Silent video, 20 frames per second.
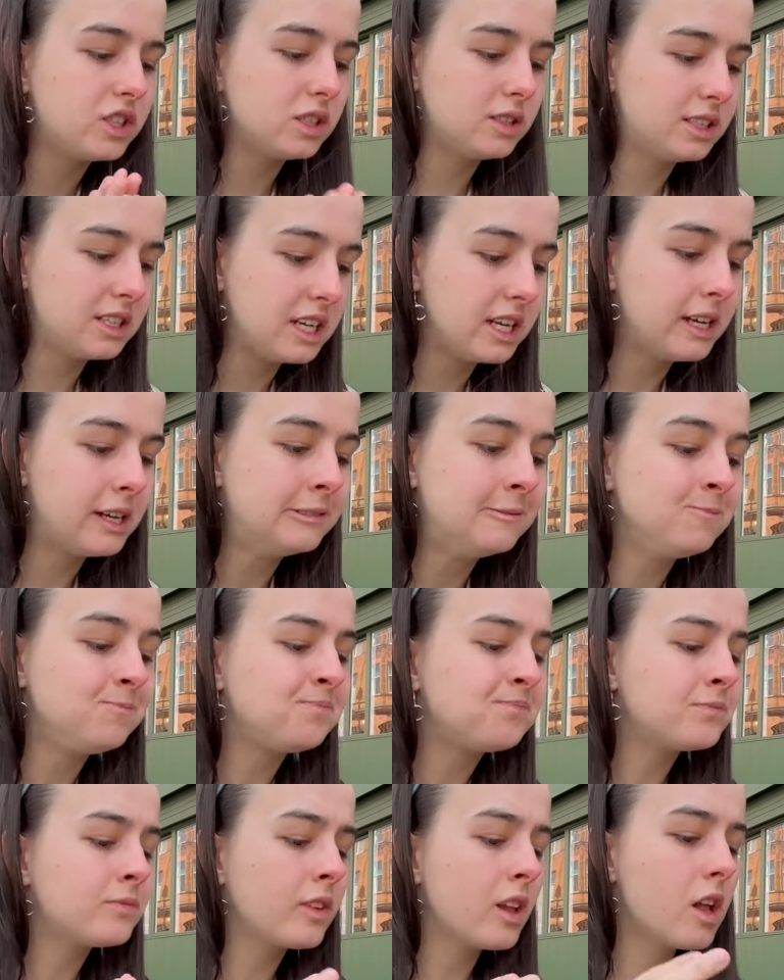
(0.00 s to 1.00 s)
to see.
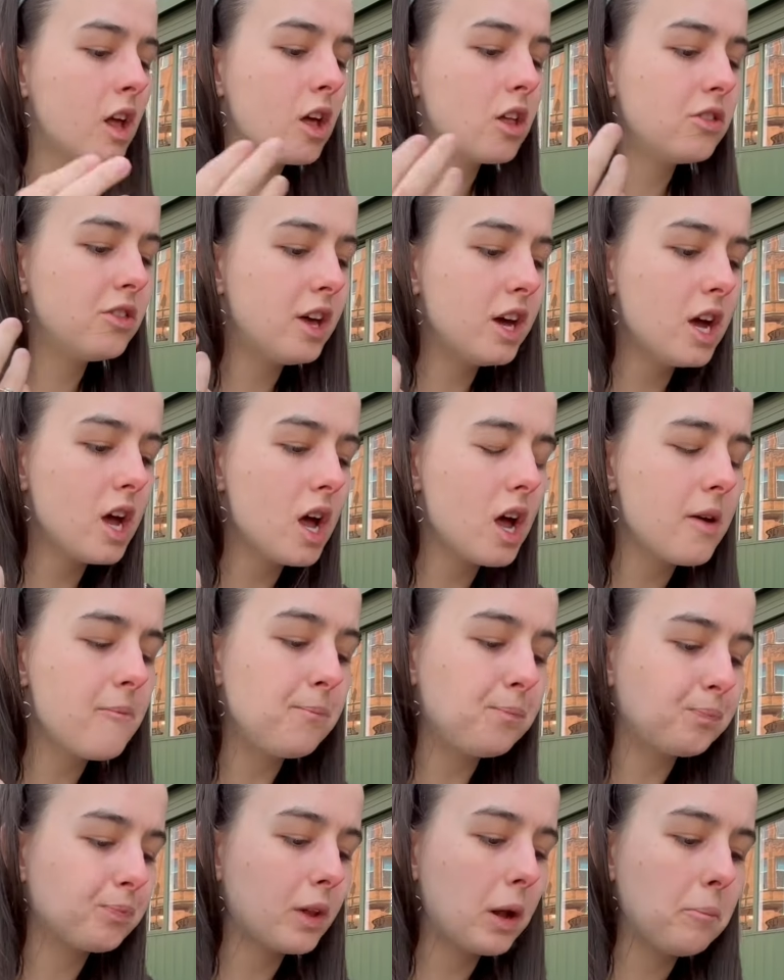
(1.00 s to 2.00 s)
The
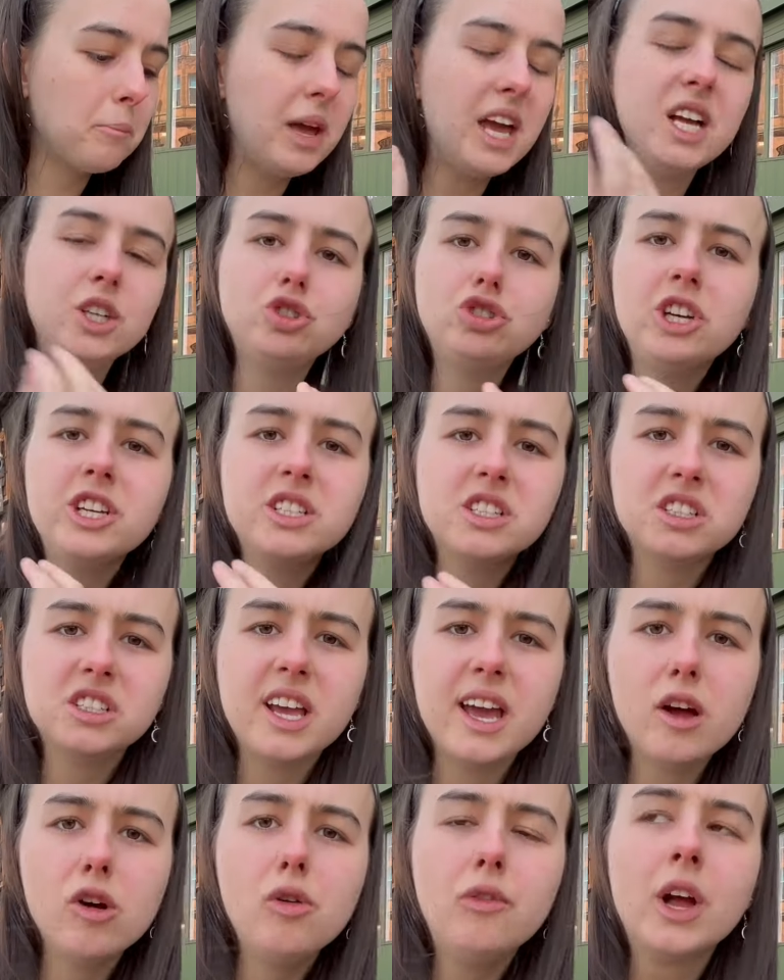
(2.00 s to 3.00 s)
pastry
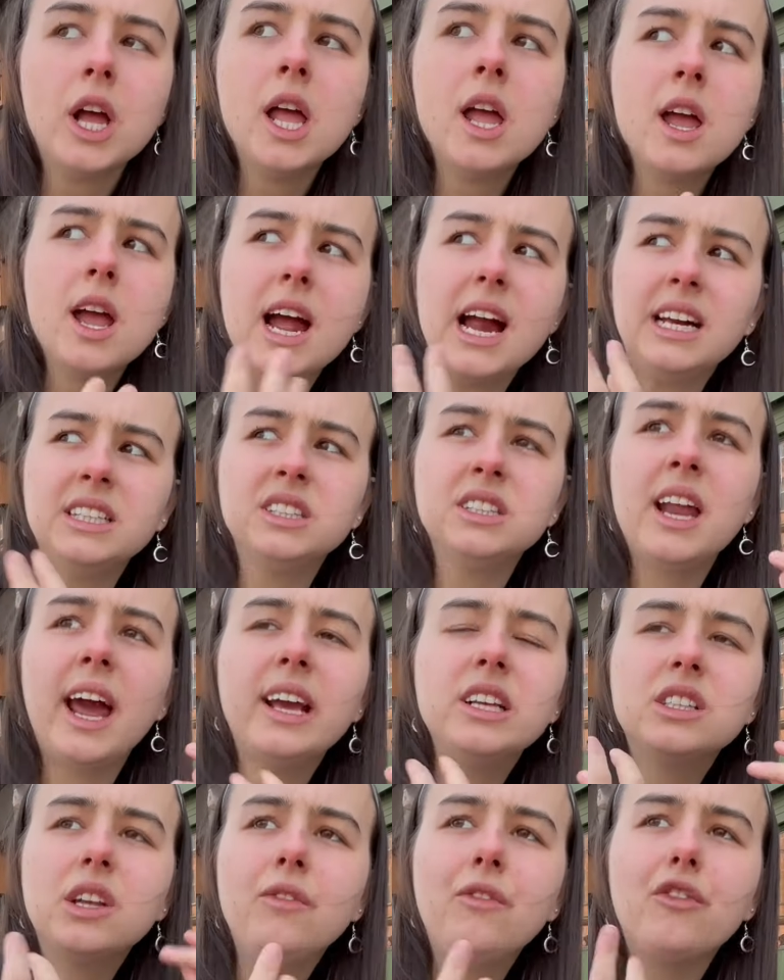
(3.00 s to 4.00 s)
itself is
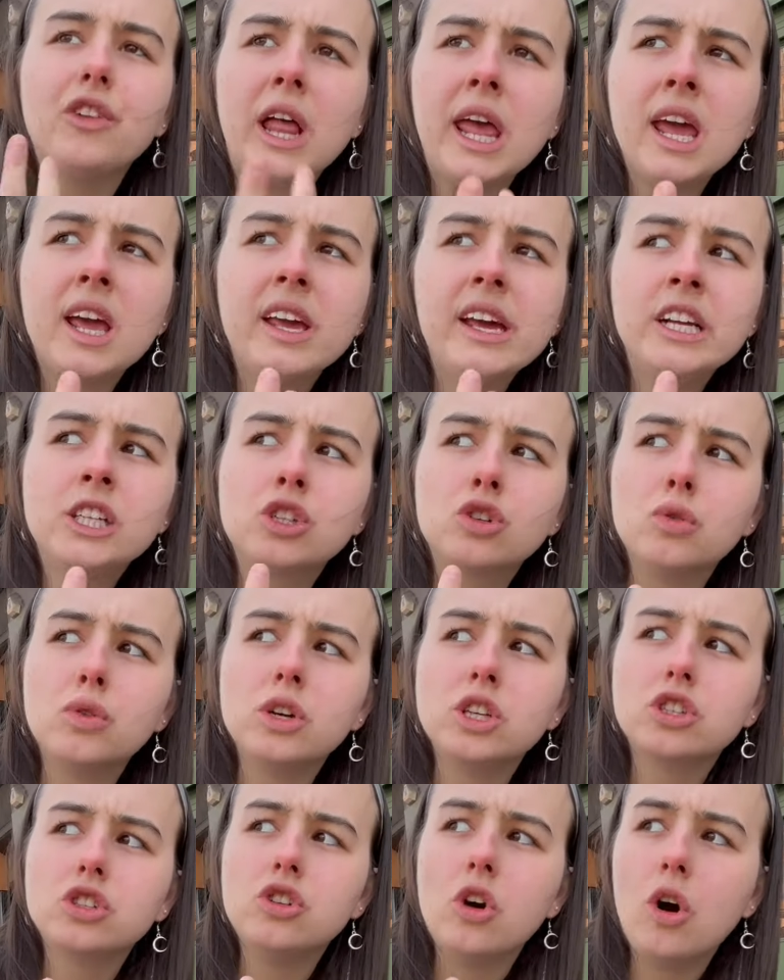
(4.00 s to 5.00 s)
nice and flaky, so
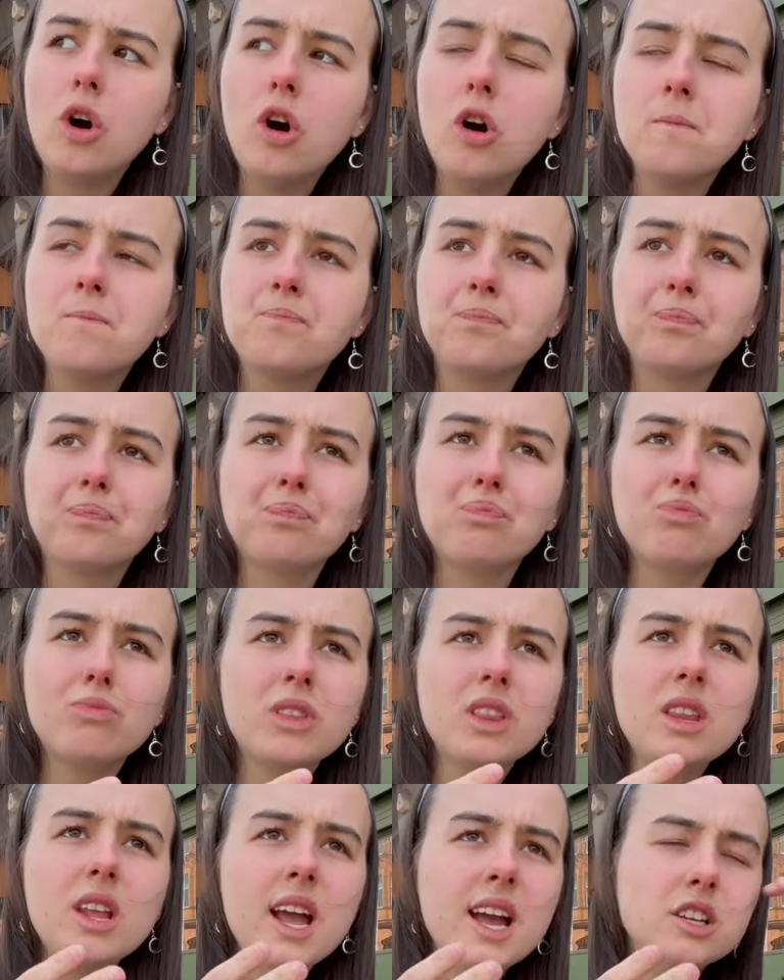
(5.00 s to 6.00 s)
it's not
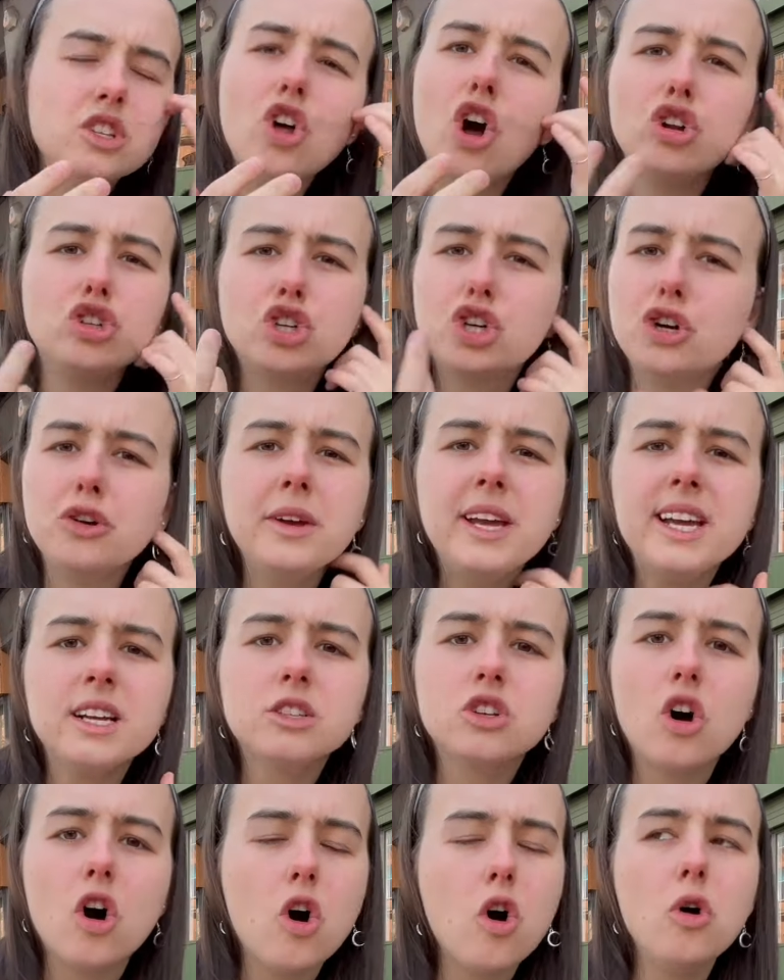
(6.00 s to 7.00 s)
chewy
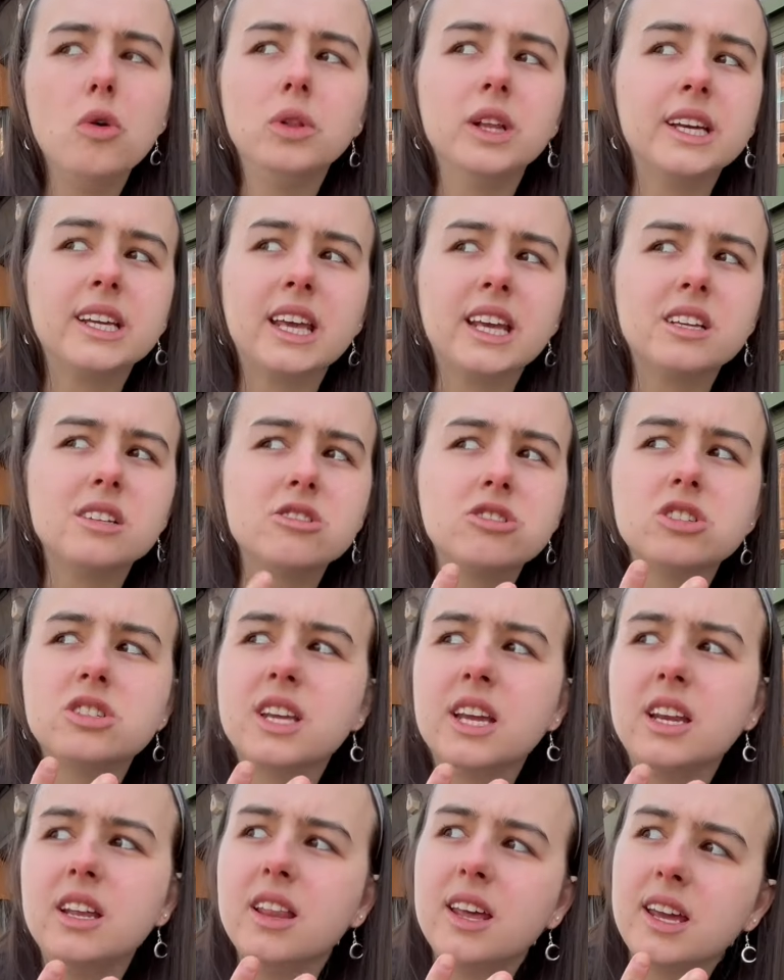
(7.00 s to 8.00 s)
at all. Like, it's just
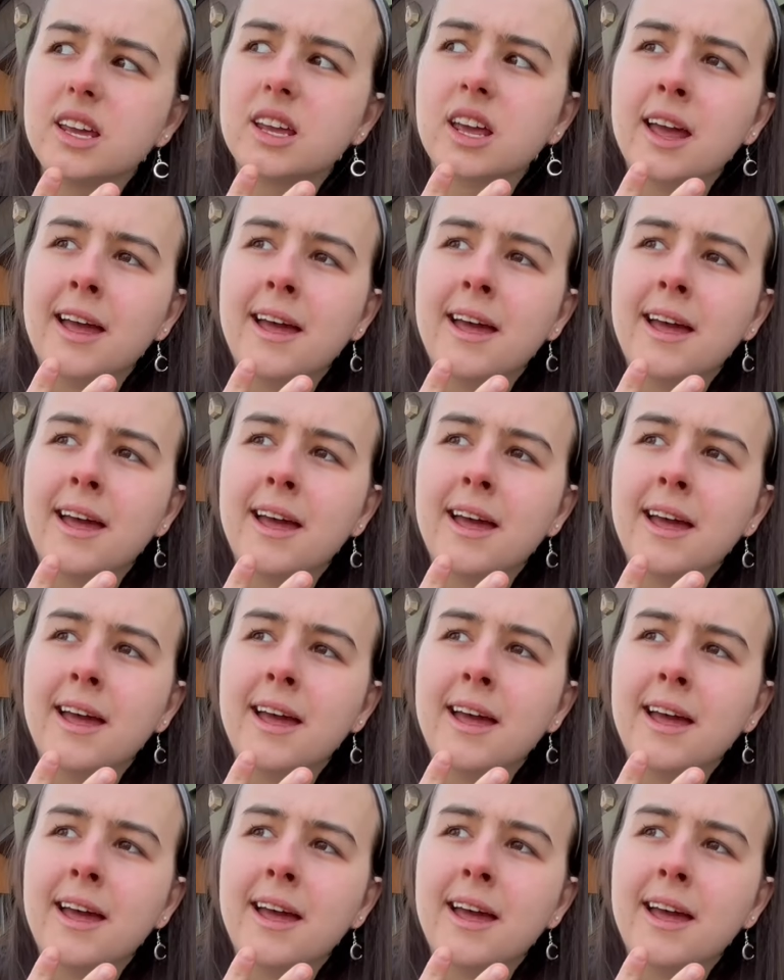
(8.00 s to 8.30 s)
kind of like,